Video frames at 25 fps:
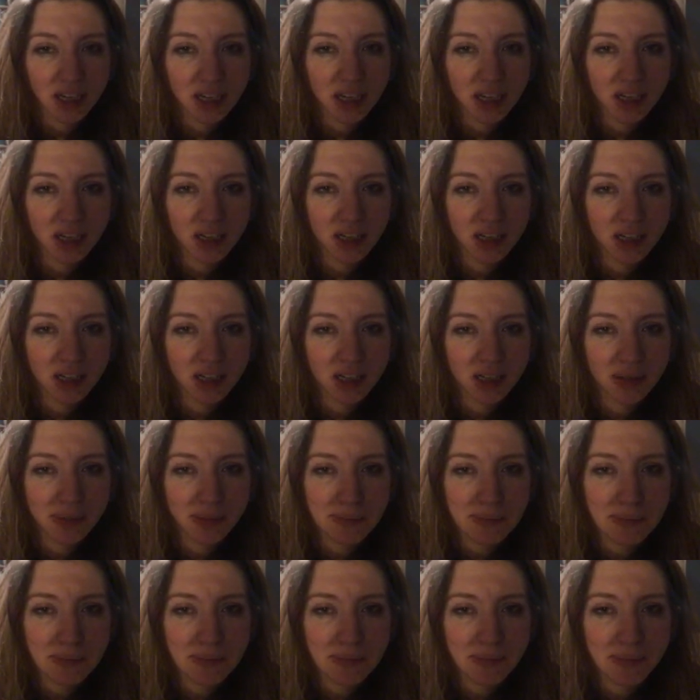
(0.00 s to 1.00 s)

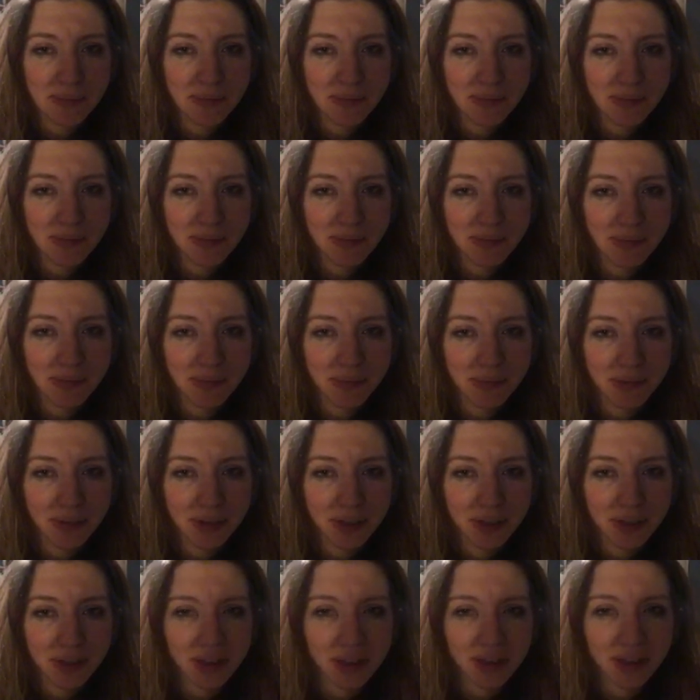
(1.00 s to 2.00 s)
Um,
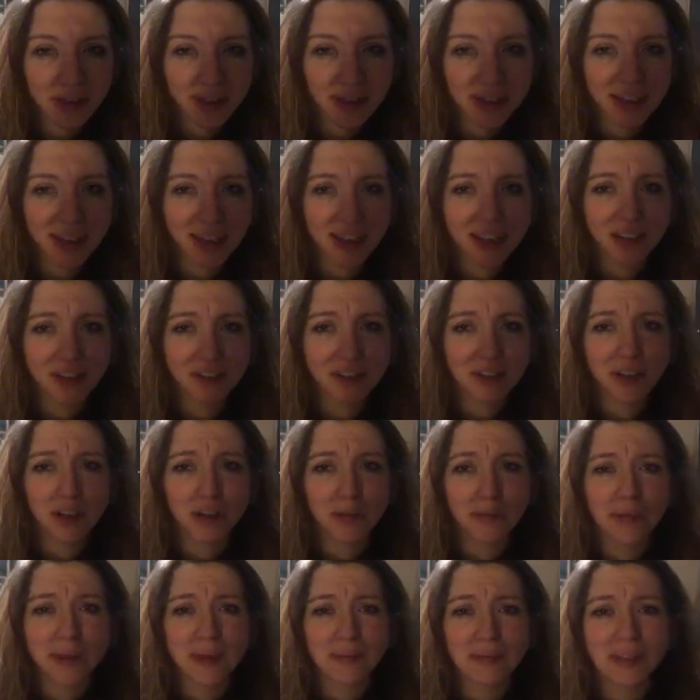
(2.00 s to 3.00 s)
I don't
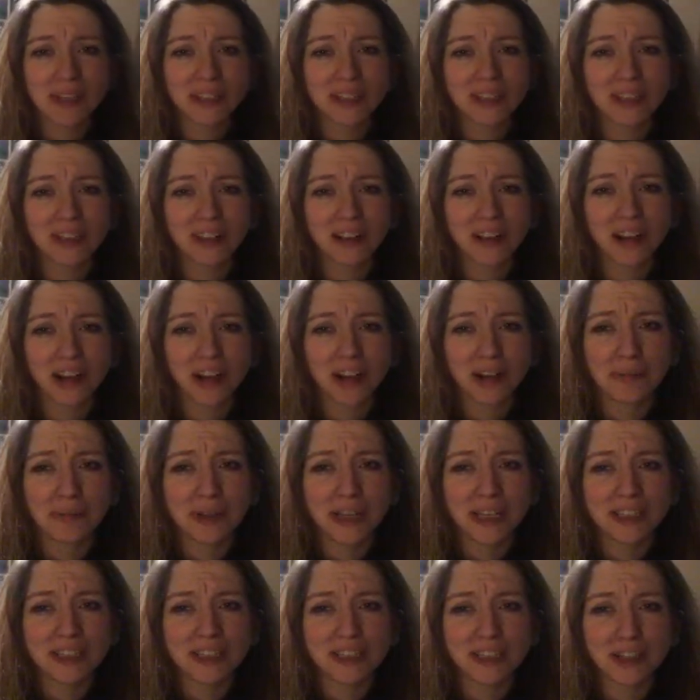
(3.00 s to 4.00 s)
know, maybe in the
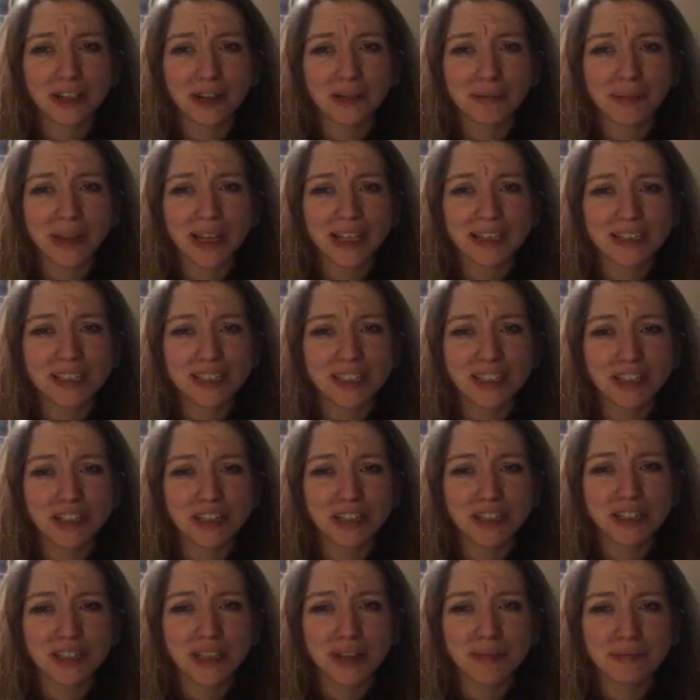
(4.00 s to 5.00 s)
comments or a message
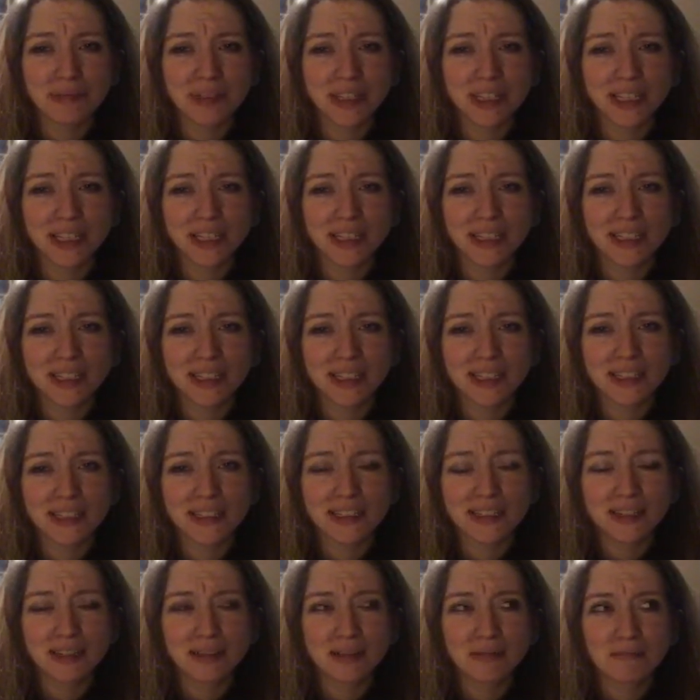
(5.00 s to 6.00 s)
or something.
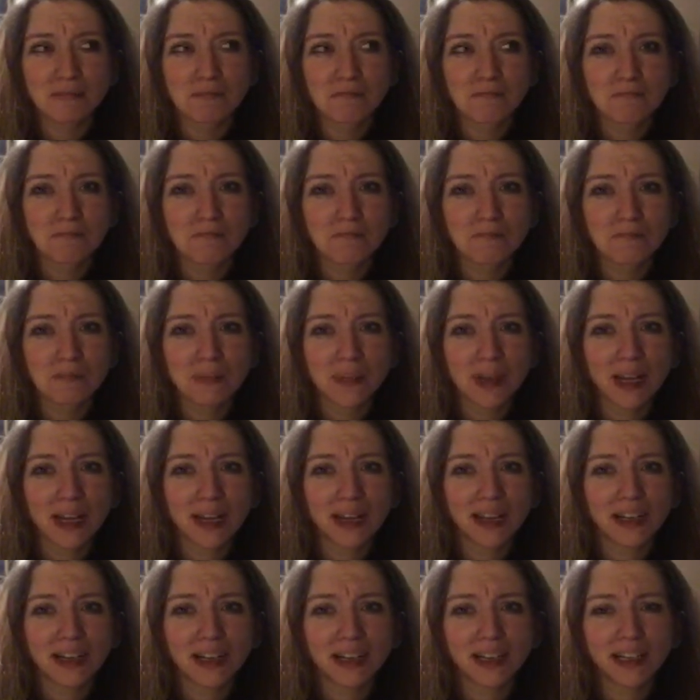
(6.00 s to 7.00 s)

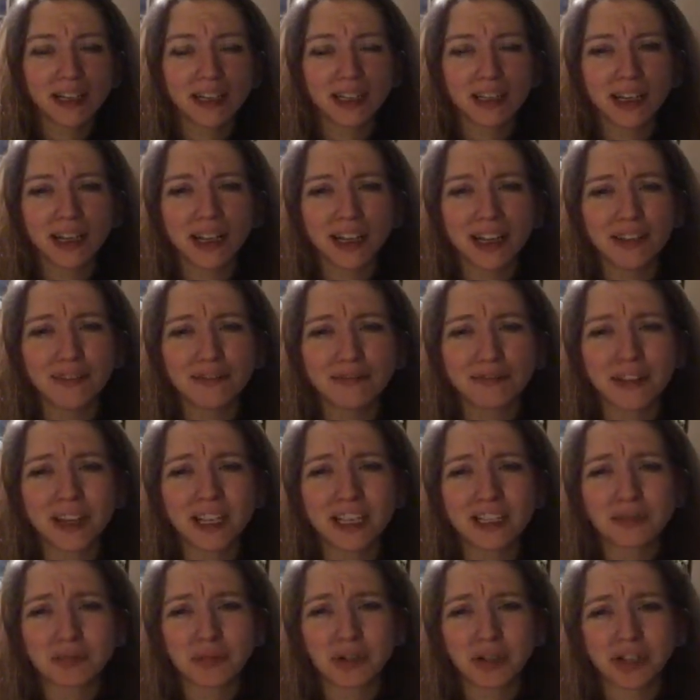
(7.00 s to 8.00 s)
I have
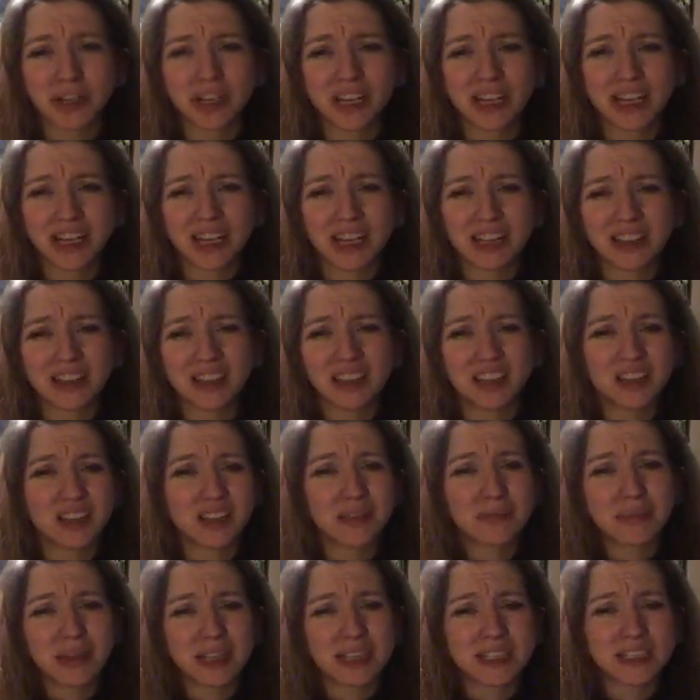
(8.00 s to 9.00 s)
Facebook, and I think you
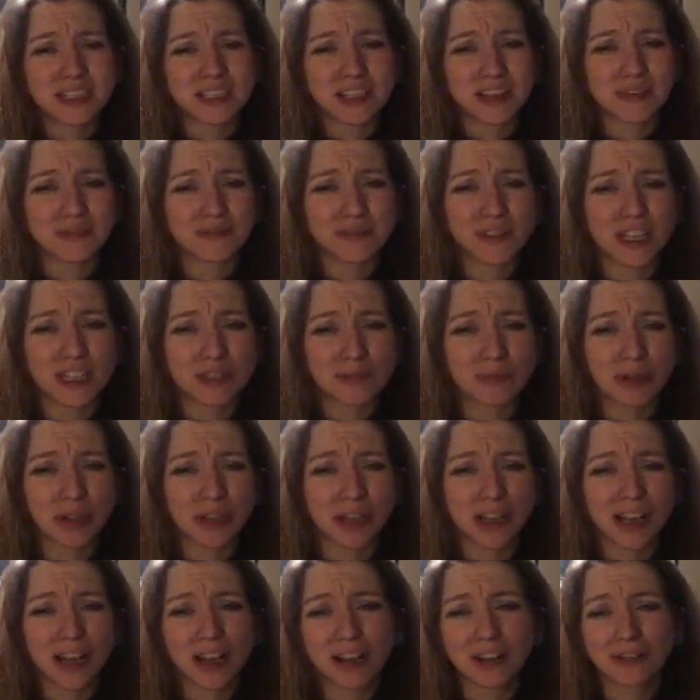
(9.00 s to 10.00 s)
can message on
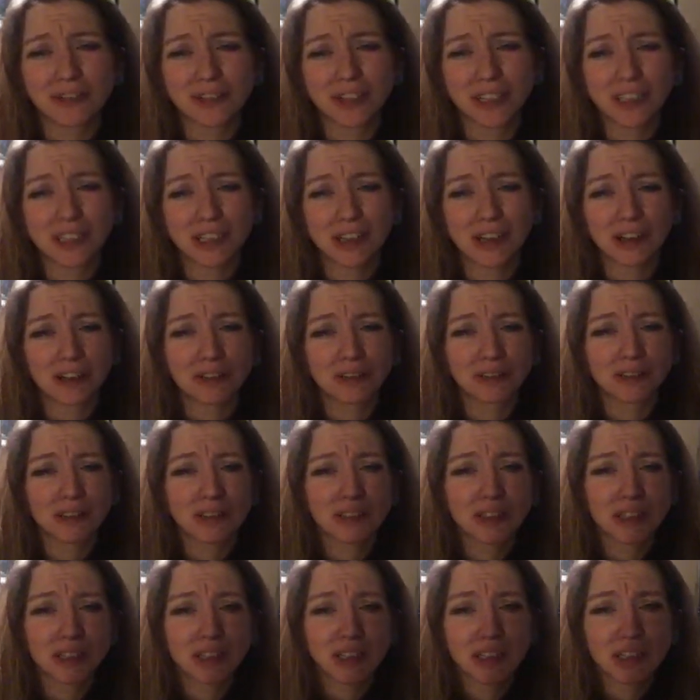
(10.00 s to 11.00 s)
Facebook. I don't really know.
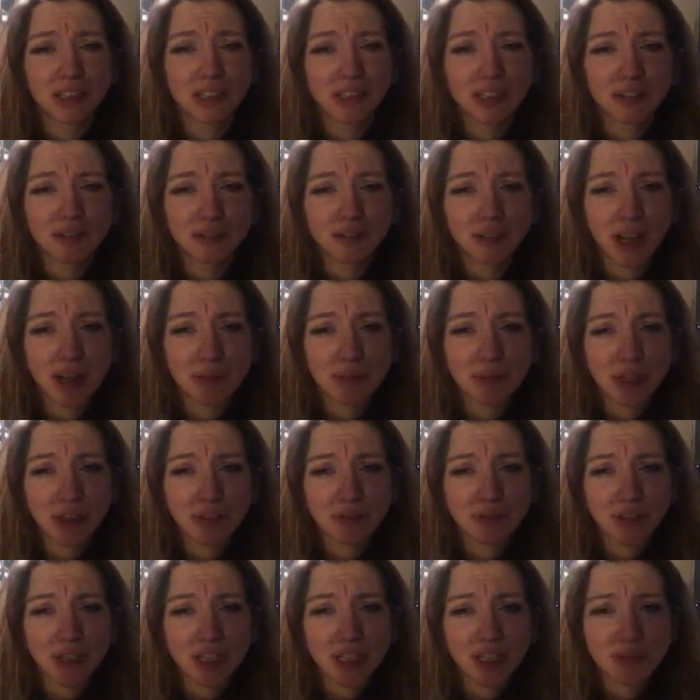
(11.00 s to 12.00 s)
Find me on
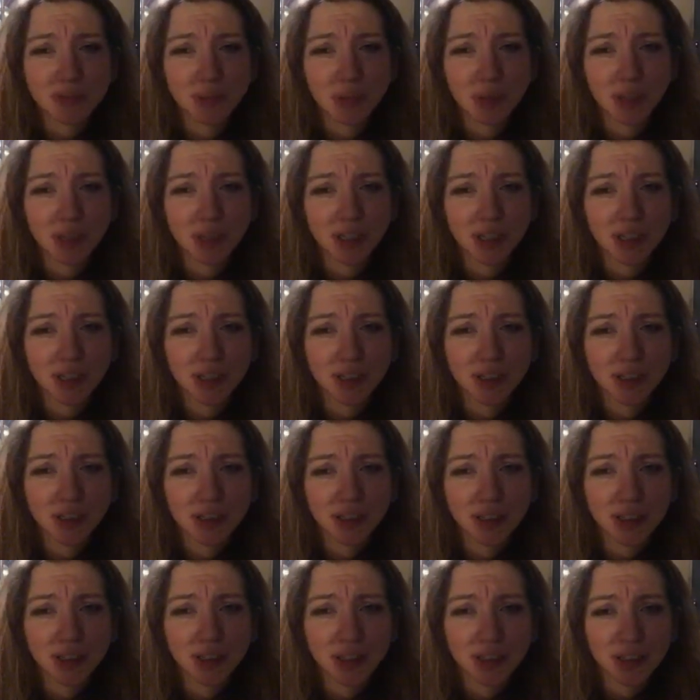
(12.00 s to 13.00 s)
Facebook,
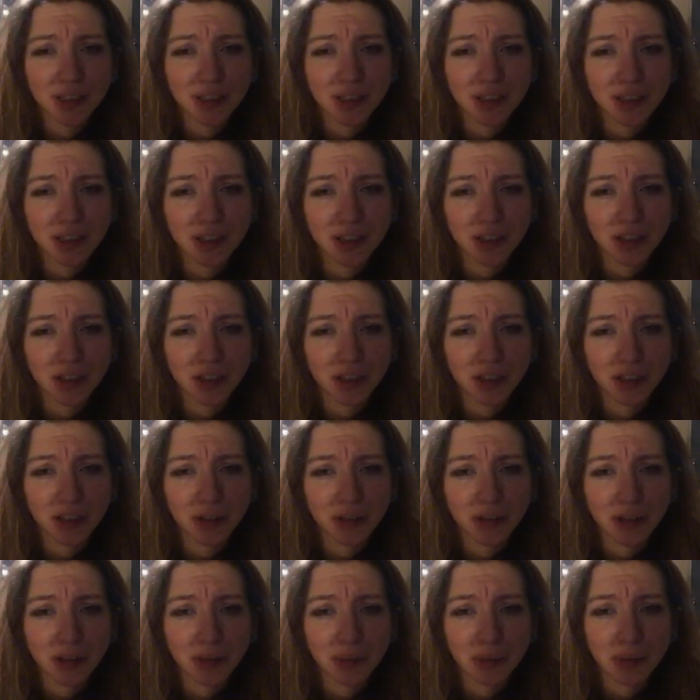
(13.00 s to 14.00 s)
and I'll hook you
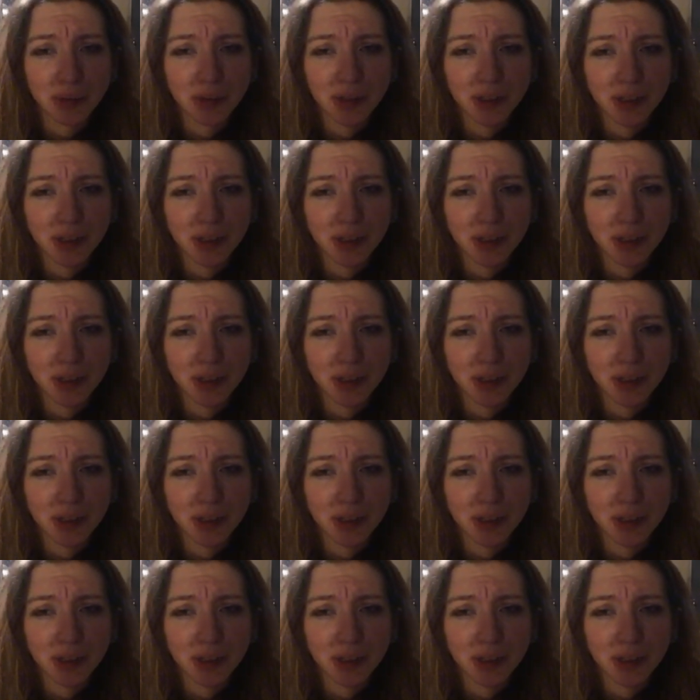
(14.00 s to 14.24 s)
up.